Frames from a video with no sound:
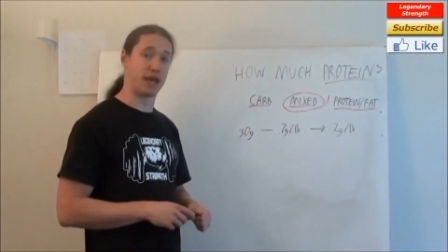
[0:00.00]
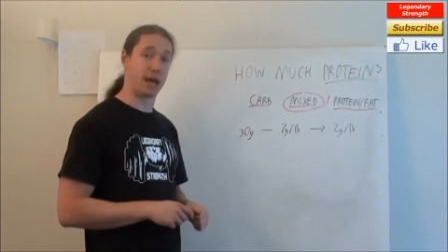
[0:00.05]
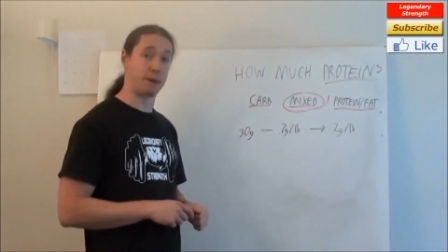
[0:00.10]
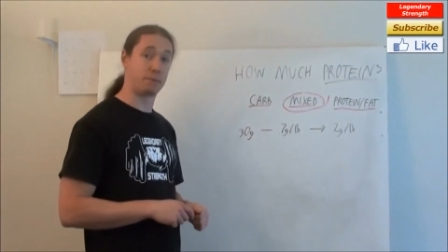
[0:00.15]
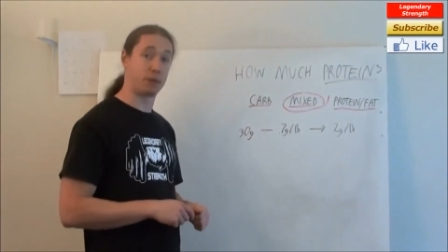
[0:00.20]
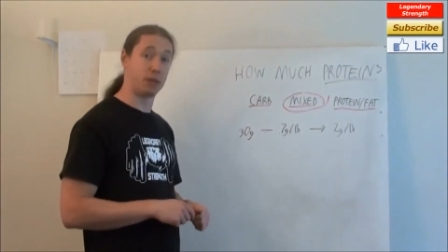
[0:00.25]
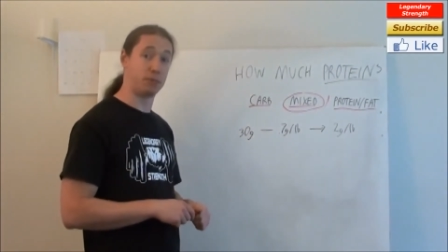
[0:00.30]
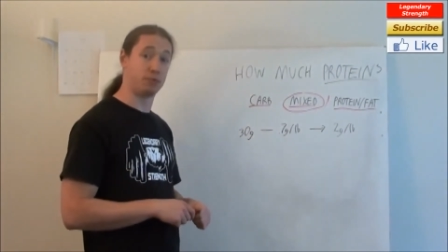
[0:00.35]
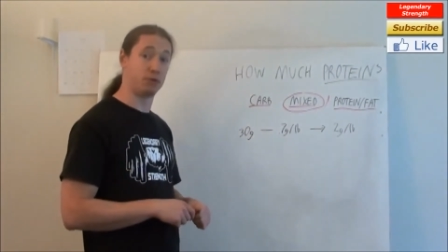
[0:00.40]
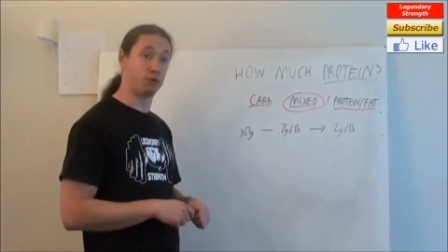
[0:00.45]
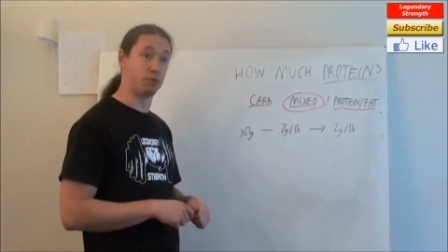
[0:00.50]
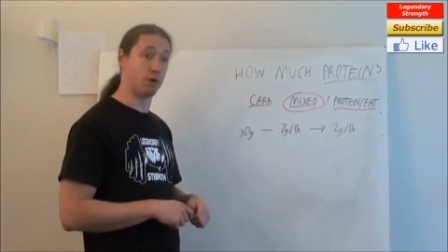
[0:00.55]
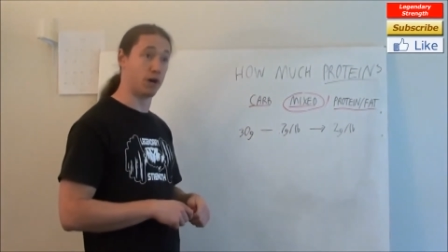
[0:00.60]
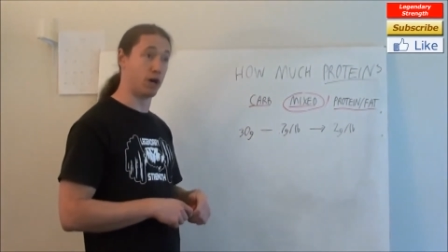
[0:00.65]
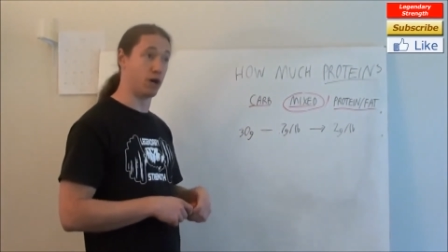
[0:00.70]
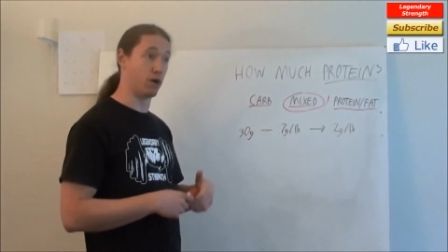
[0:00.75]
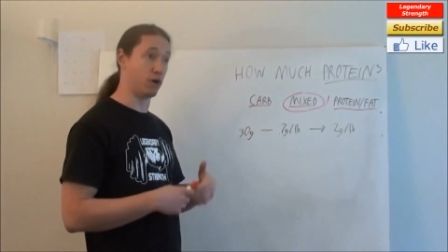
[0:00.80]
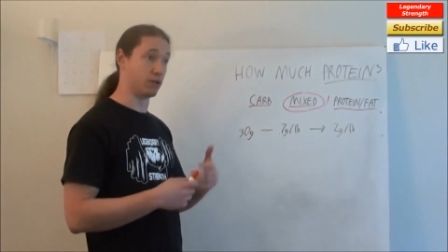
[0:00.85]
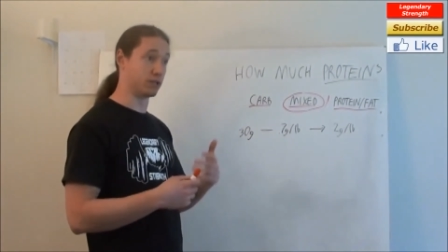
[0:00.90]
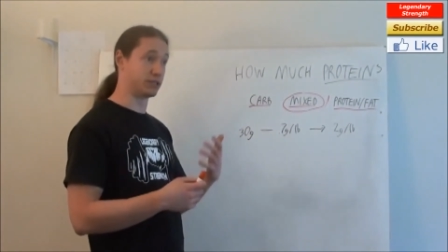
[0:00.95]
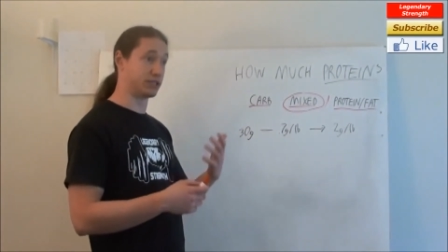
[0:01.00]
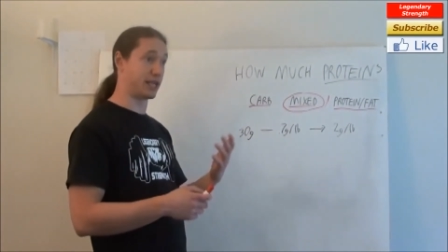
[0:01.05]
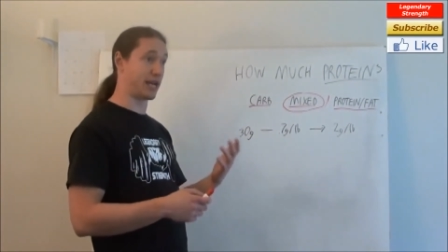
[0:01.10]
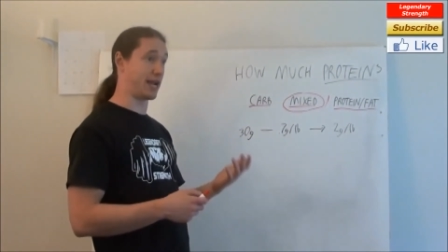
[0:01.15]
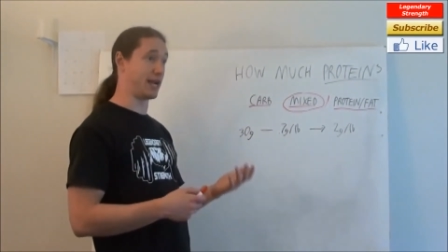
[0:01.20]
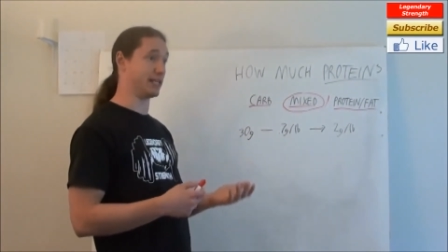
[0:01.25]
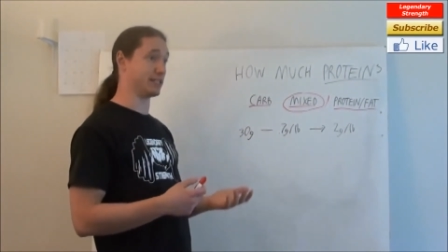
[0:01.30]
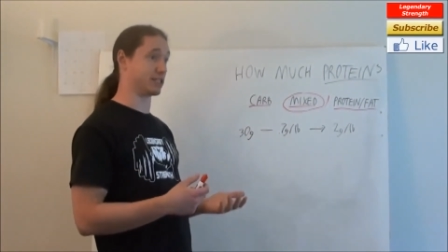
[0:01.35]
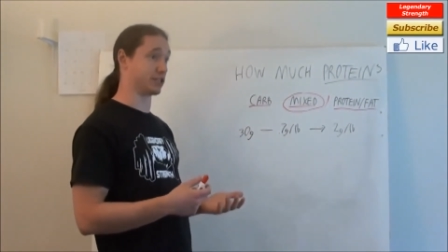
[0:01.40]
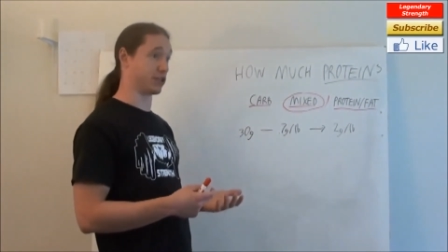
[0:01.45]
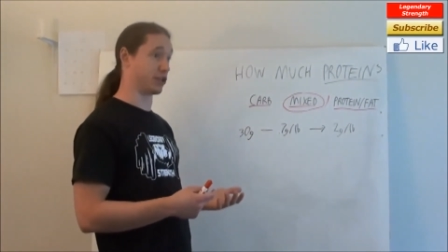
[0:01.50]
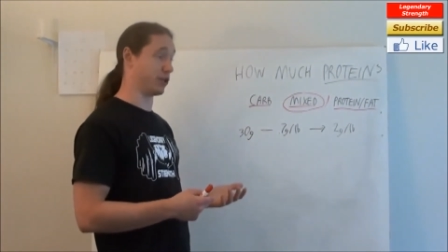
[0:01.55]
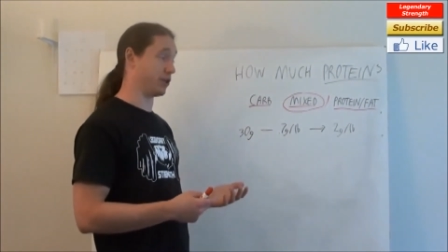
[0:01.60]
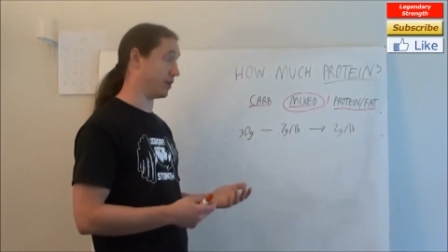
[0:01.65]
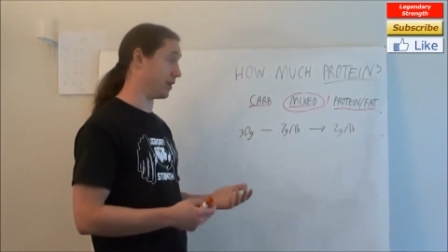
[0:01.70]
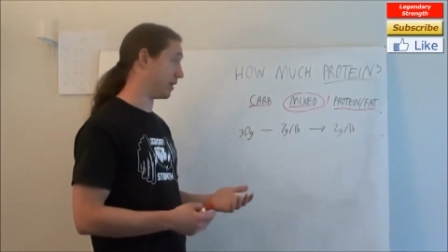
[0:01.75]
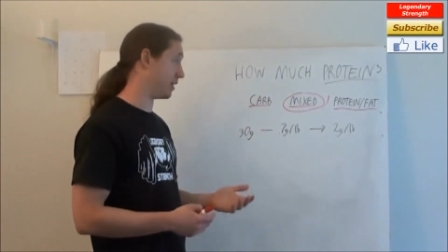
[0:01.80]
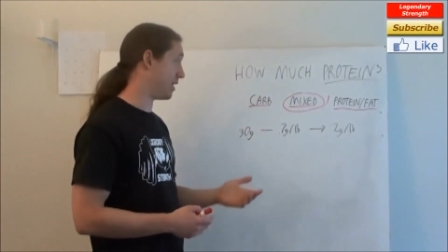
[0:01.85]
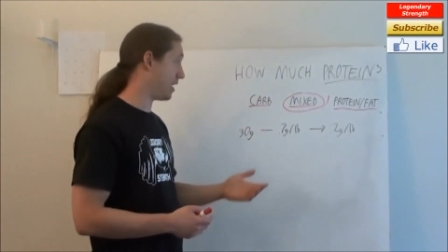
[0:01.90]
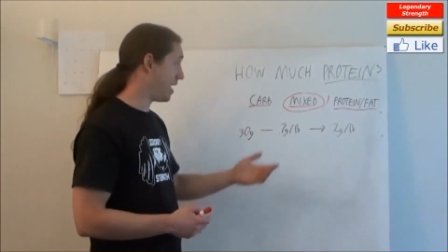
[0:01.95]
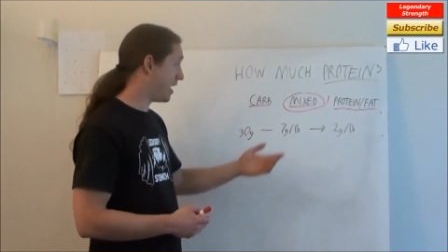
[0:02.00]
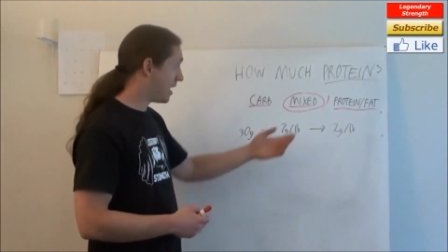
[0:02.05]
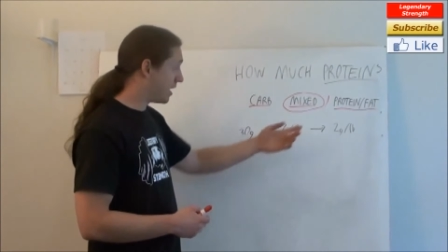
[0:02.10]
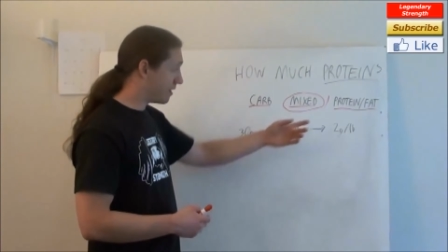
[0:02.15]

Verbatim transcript: that people will say is good.